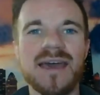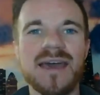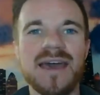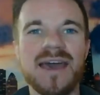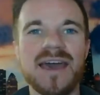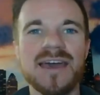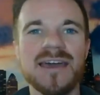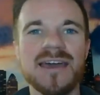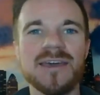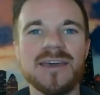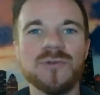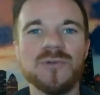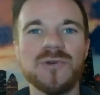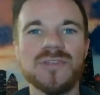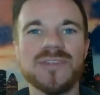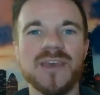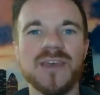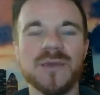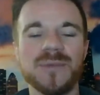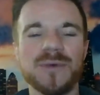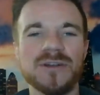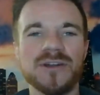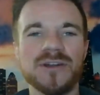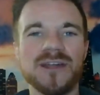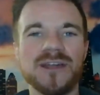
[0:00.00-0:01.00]
Hey, what's
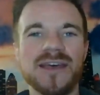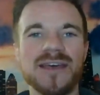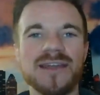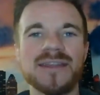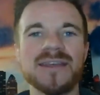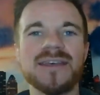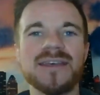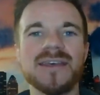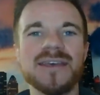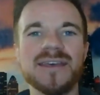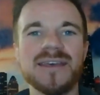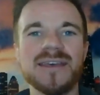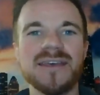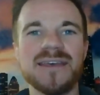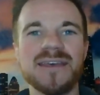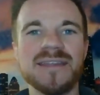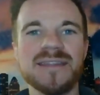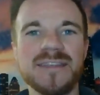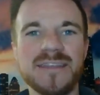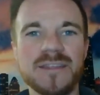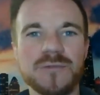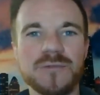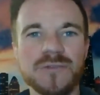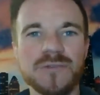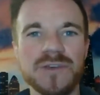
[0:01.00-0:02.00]
up, Internet? In
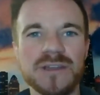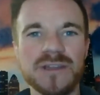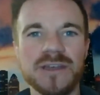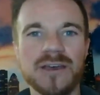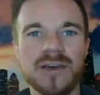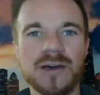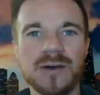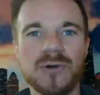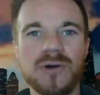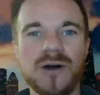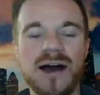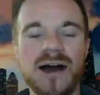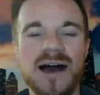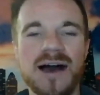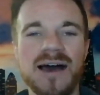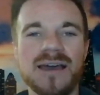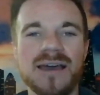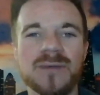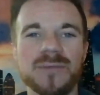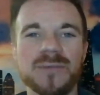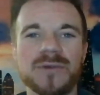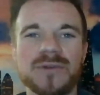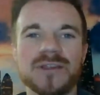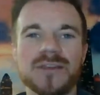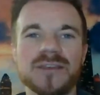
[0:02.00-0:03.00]
this video, I
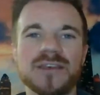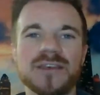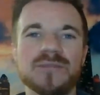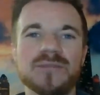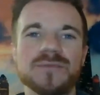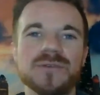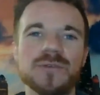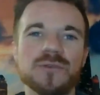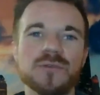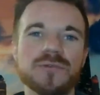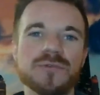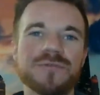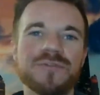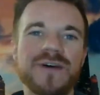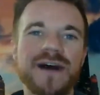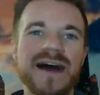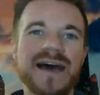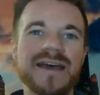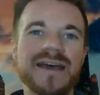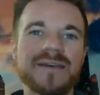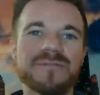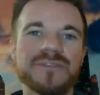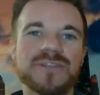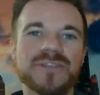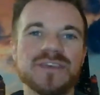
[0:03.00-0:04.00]
am going to give you
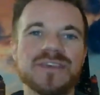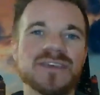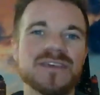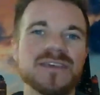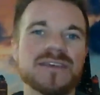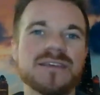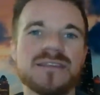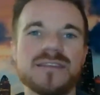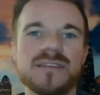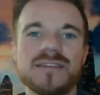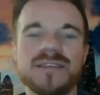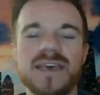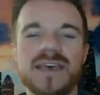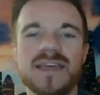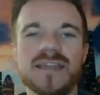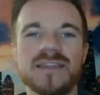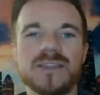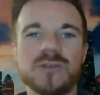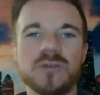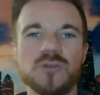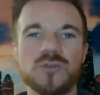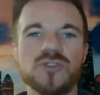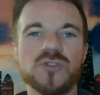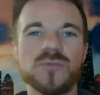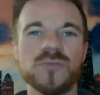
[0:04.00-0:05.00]
5 things that
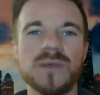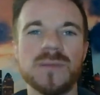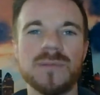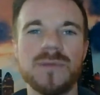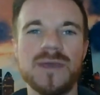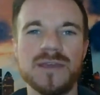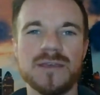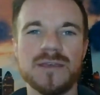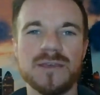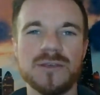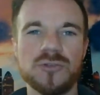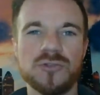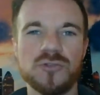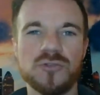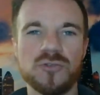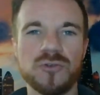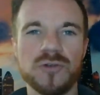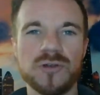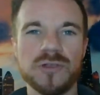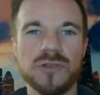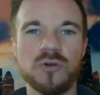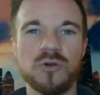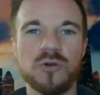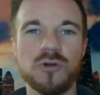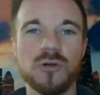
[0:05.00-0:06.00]
you should be making sure
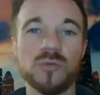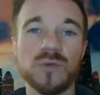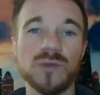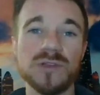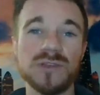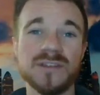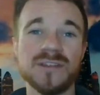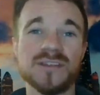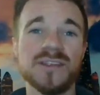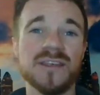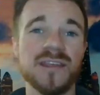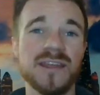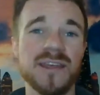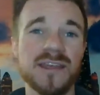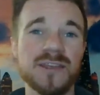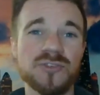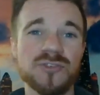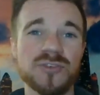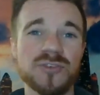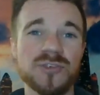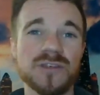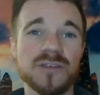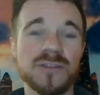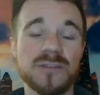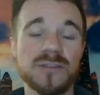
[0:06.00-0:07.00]
your real estate
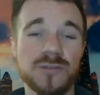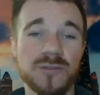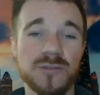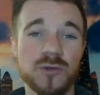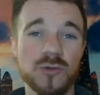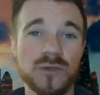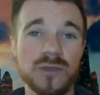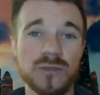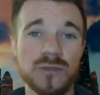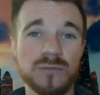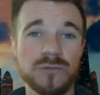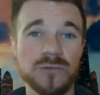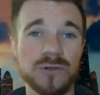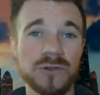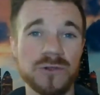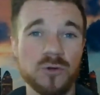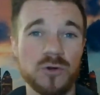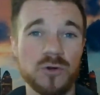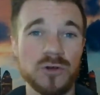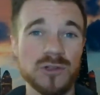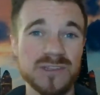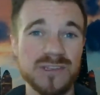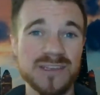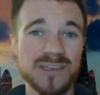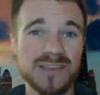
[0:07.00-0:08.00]
agent is doing for
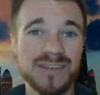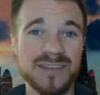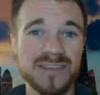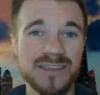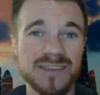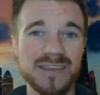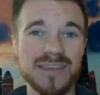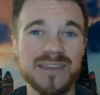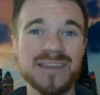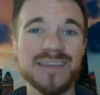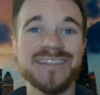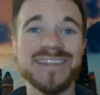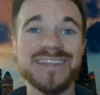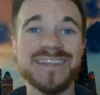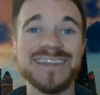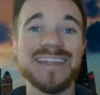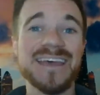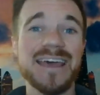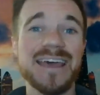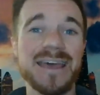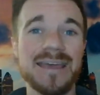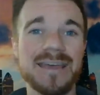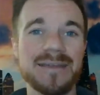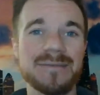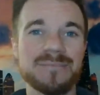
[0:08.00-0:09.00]
your listing
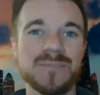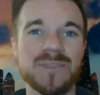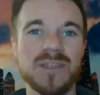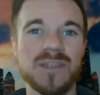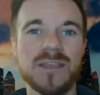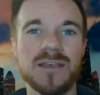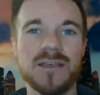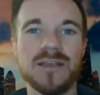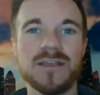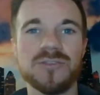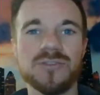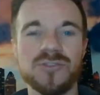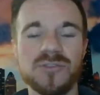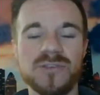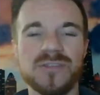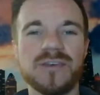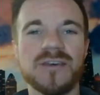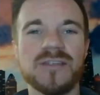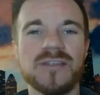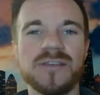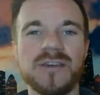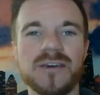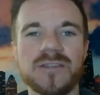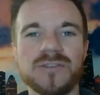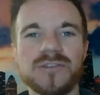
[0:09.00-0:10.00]
today. Just on
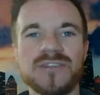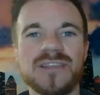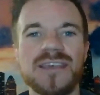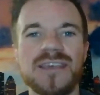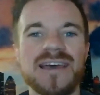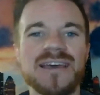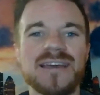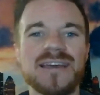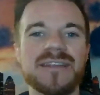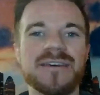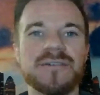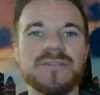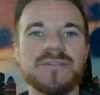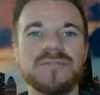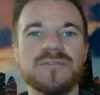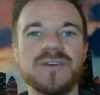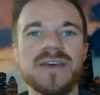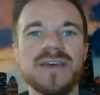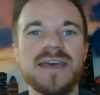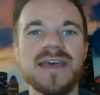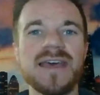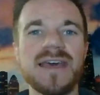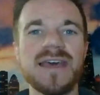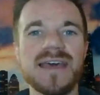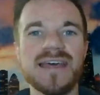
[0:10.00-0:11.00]
the other side of
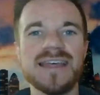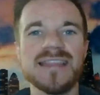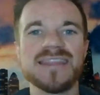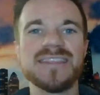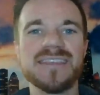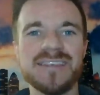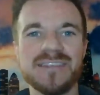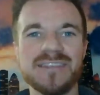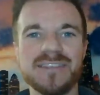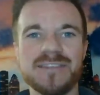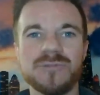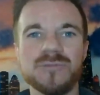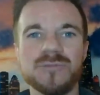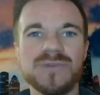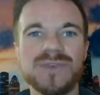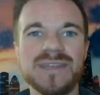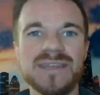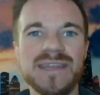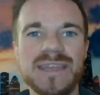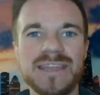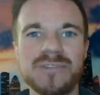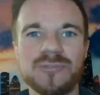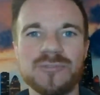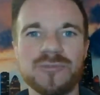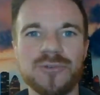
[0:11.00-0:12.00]
this sweet
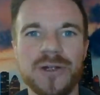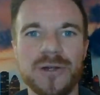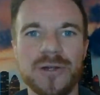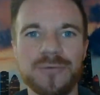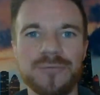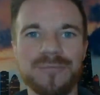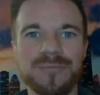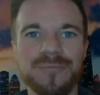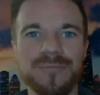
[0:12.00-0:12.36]
intro.